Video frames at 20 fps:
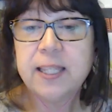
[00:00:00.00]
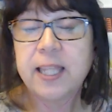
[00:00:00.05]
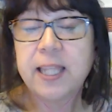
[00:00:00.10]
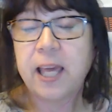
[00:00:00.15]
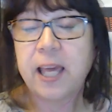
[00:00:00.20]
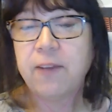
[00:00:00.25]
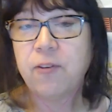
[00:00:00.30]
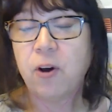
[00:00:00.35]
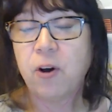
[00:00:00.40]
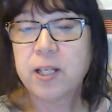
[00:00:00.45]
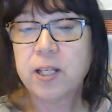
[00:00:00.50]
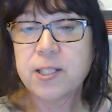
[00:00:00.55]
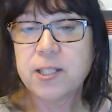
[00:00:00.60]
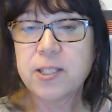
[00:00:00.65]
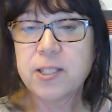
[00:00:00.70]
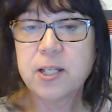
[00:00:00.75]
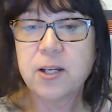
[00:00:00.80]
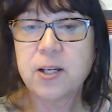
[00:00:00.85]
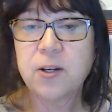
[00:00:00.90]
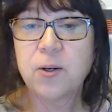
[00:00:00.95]
They've
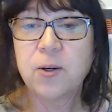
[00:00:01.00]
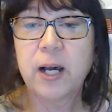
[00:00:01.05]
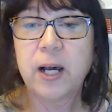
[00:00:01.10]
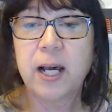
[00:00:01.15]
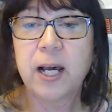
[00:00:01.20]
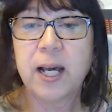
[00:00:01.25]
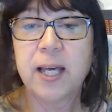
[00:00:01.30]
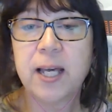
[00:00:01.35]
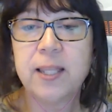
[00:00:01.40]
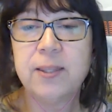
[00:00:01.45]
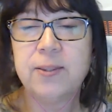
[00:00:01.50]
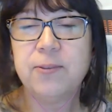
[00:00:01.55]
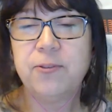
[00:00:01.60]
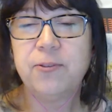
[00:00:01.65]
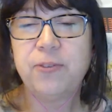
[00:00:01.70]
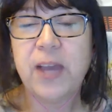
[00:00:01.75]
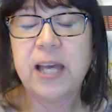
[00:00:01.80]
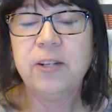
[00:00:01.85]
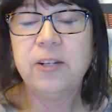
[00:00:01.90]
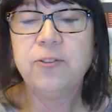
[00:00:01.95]
also,
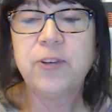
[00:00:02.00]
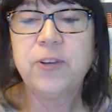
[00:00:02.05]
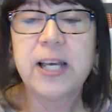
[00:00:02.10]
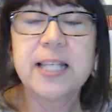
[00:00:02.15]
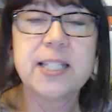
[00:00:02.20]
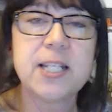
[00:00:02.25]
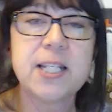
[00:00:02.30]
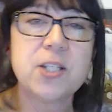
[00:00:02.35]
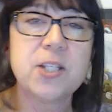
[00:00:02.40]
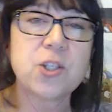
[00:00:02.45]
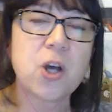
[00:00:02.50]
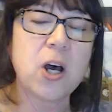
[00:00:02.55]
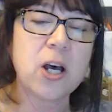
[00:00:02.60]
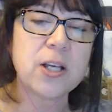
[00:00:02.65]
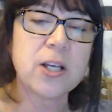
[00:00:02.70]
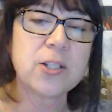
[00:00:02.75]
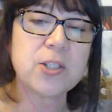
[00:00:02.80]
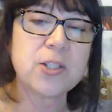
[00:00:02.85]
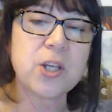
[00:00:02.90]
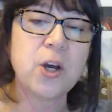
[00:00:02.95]
FanFest has
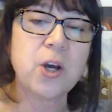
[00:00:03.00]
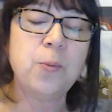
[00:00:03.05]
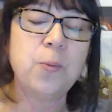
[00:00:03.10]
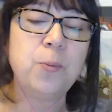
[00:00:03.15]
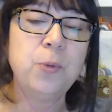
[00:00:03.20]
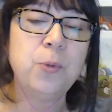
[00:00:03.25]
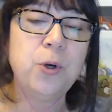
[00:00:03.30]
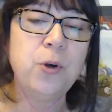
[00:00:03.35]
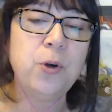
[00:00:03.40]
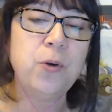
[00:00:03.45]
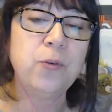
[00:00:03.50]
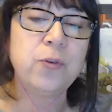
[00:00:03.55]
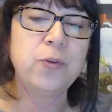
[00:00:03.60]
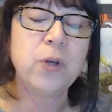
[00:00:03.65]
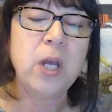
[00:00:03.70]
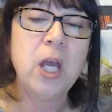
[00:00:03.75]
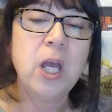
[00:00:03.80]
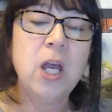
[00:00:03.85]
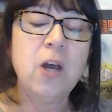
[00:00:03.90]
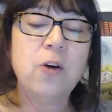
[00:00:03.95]
also moved
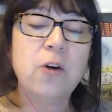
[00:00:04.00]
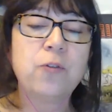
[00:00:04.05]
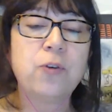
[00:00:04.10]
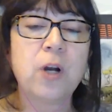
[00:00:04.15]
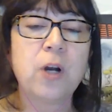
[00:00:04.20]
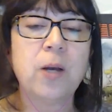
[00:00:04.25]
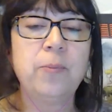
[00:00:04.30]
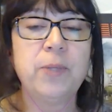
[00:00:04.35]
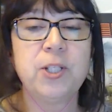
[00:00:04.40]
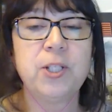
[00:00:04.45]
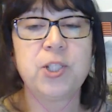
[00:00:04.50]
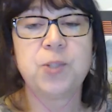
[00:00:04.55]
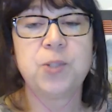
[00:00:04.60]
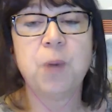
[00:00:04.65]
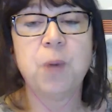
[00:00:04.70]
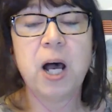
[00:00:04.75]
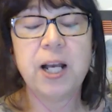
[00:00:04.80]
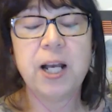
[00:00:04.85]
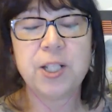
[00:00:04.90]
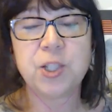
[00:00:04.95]
from
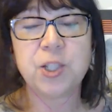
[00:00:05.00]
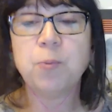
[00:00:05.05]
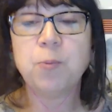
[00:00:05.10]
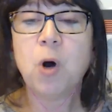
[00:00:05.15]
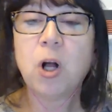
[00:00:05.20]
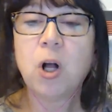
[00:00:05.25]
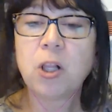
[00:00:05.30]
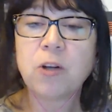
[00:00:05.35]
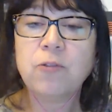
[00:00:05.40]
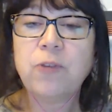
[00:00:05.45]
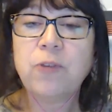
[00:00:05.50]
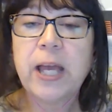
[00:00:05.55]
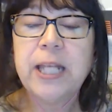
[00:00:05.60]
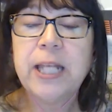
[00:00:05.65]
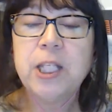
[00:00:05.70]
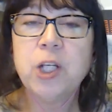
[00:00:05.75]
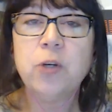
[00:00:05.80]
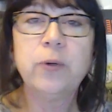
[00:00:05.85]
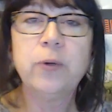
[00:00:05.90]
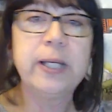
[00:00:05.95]
a smaller
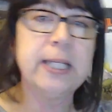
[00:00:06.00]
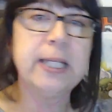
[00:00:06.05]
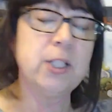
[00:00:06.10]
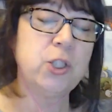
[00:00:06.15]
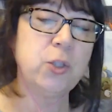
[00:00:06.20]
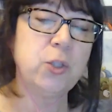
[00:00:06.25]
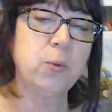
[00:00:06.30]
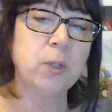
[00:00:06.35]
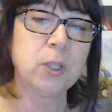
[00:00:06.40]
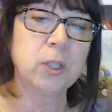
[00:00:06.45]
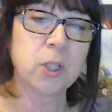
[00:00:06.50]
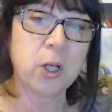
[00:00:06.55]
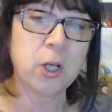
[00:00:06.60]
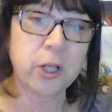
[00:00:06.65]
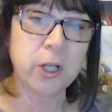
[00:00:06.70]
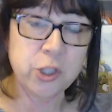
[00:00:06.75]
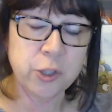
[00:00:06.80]
venue into a larger